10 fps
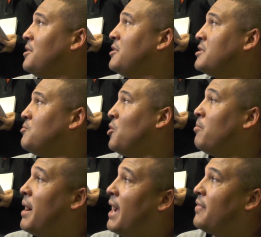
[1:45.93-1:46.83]
You know, it's
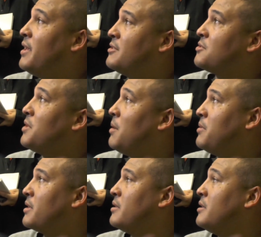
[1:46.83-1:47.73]
more bad things going to
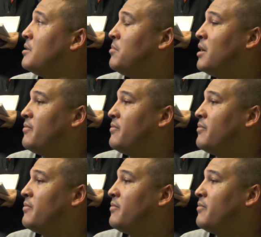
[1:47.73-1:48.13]
happen than good,